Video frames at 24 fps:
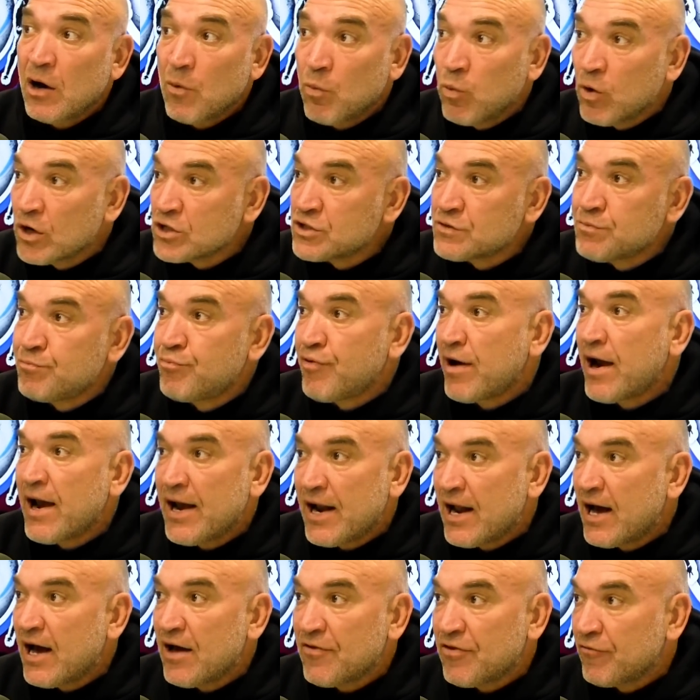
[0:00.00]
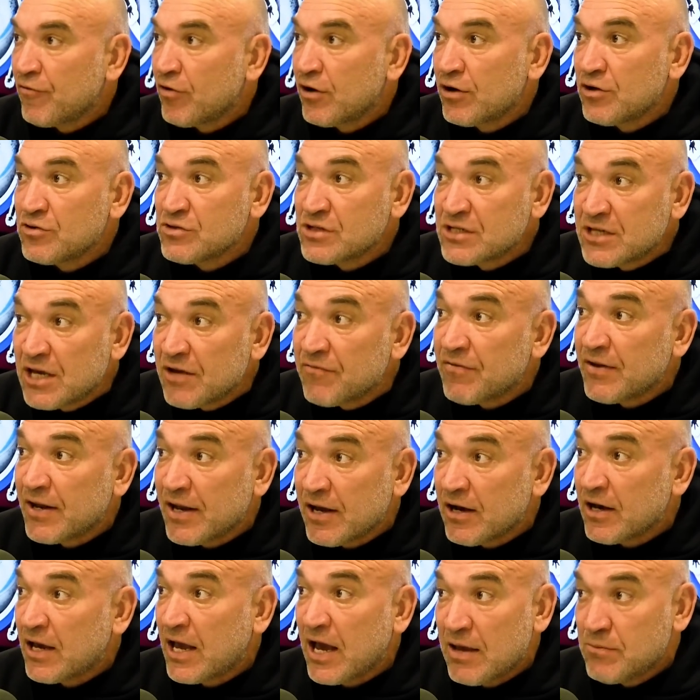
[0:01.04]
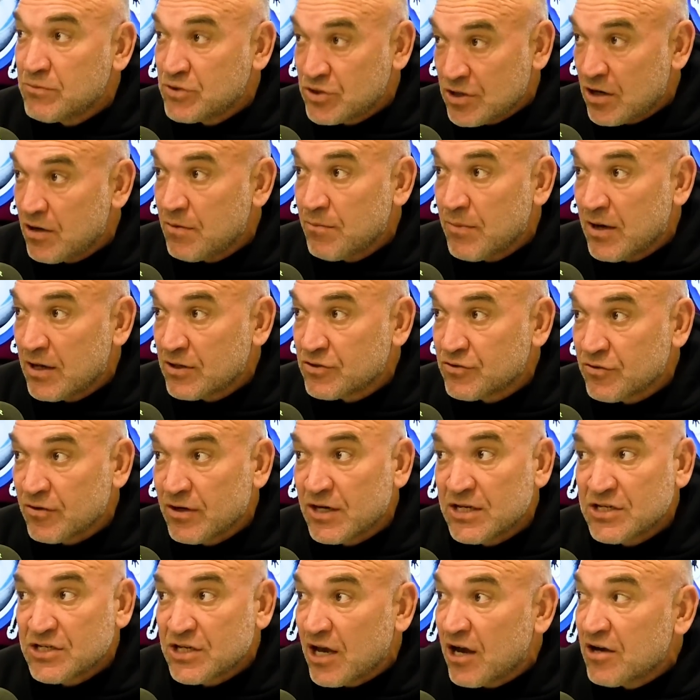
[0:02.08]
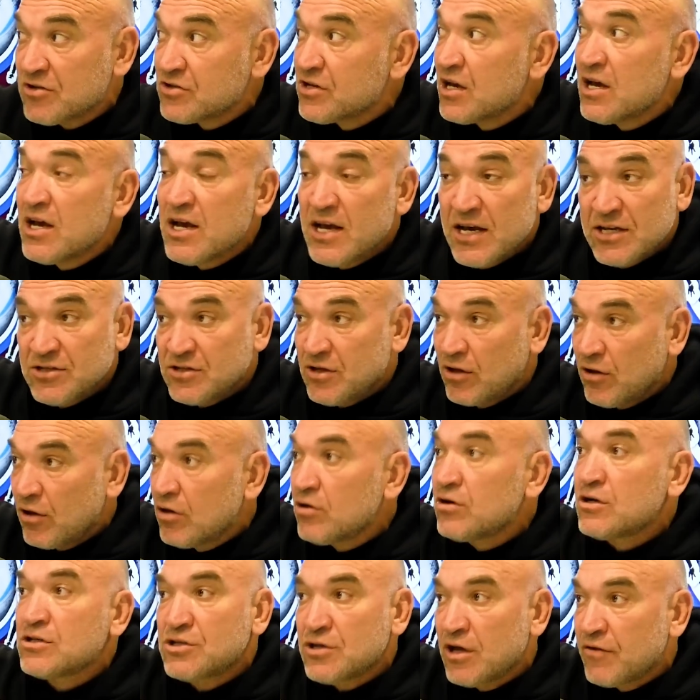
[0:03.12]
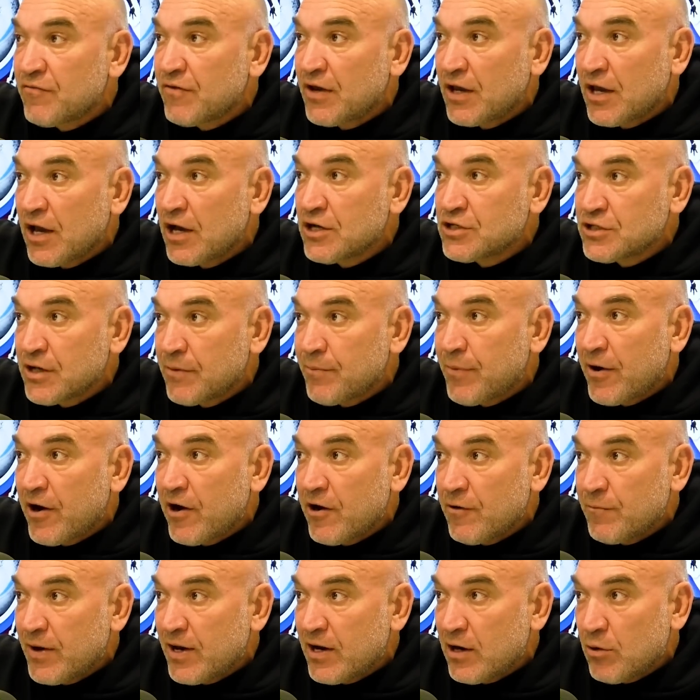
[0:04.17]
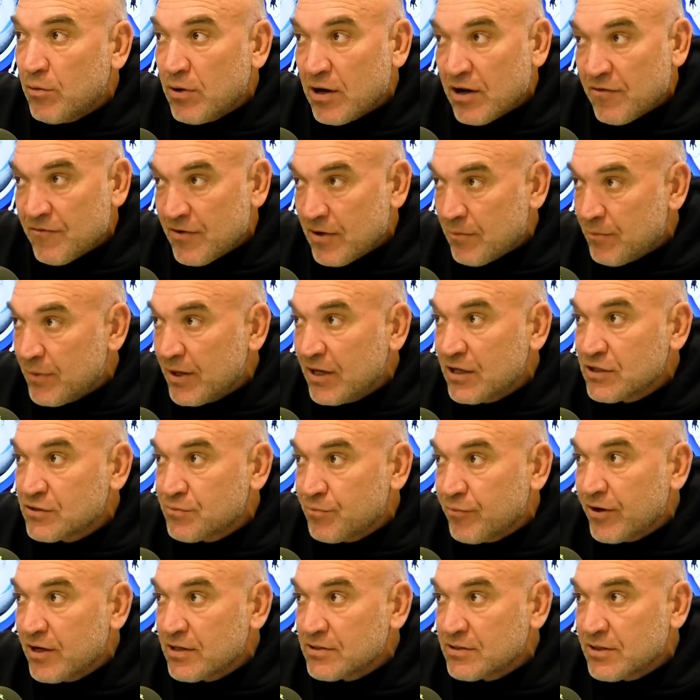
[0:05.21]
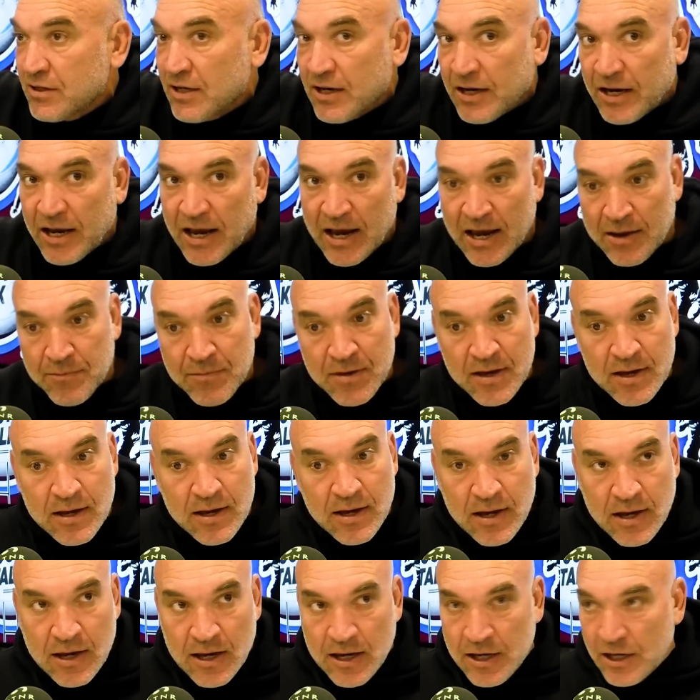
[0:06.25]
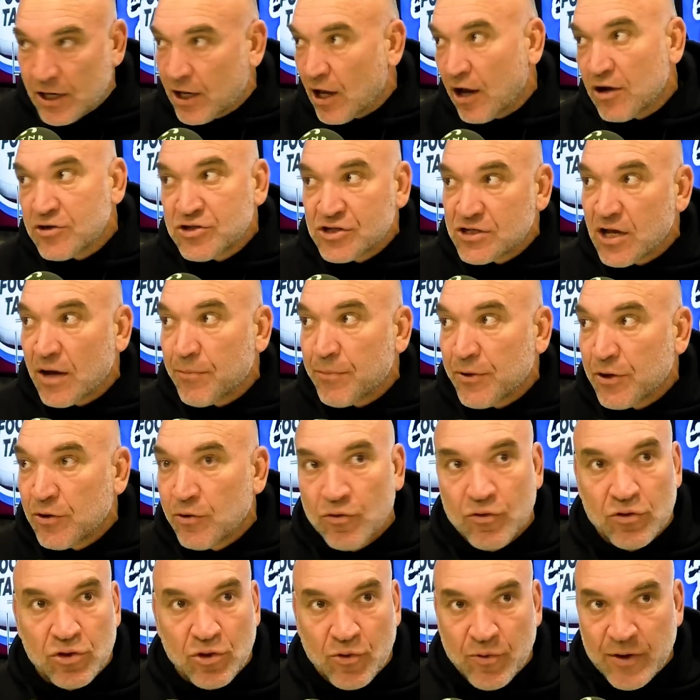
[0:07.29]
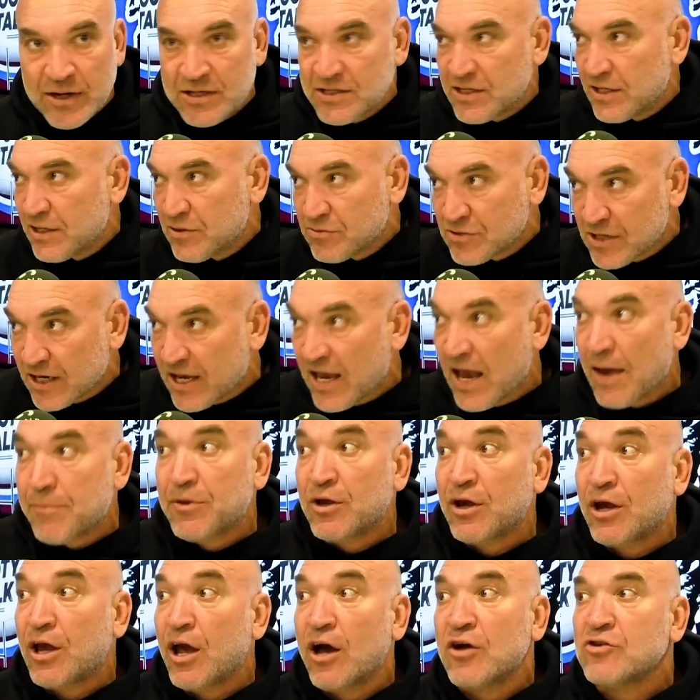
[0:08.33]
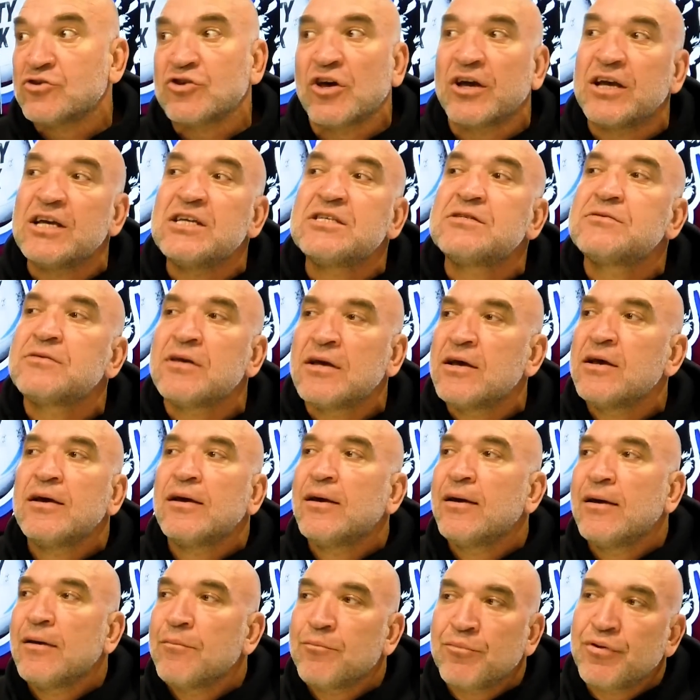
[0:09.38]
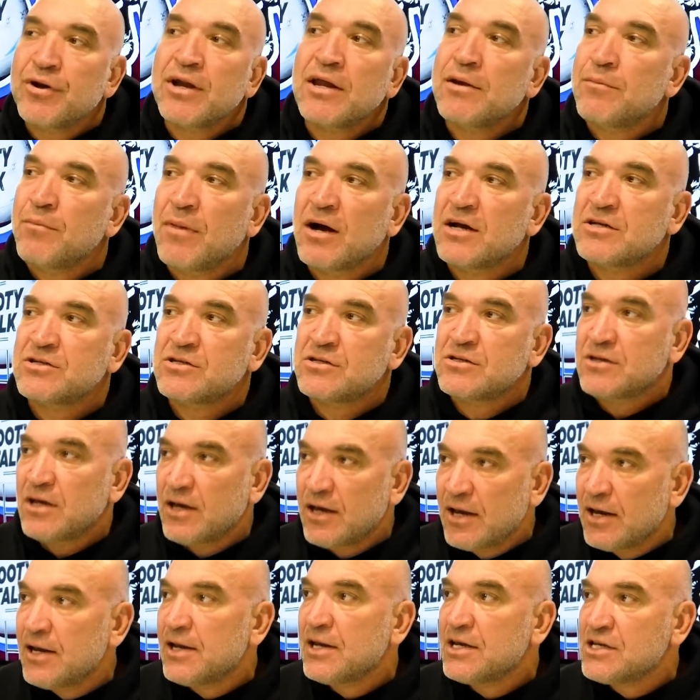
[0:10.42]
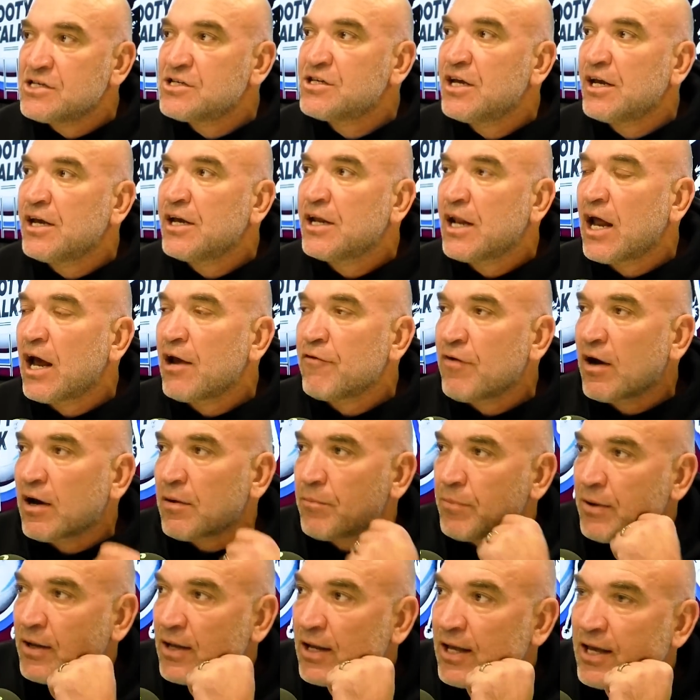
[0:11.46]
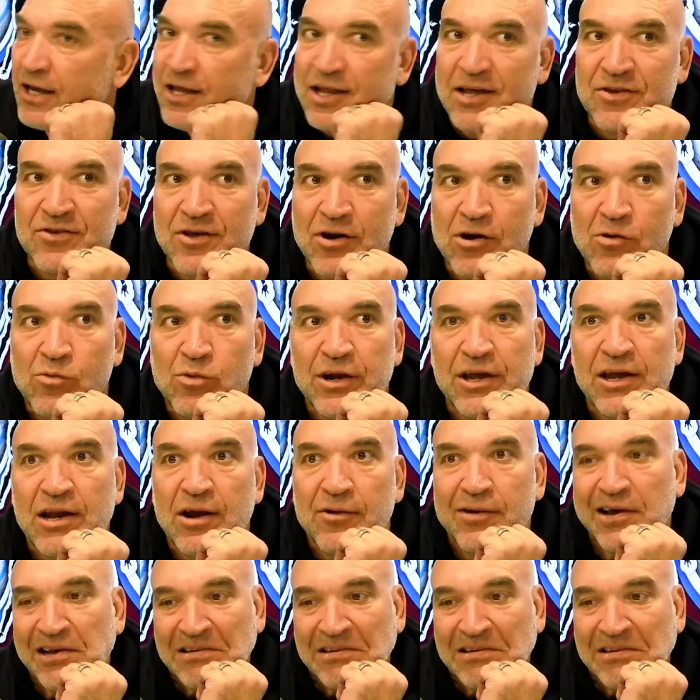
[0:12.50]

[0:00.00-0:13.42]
I watched Brad Arthur, right, who's given our game so much, right? He's the longest-serving coach at Parramatta, one of our biggest brands in the game. He coached up in North Queensland. He was a captain coach. So he's pretty much in his DNA rugby league. They said, what do you know?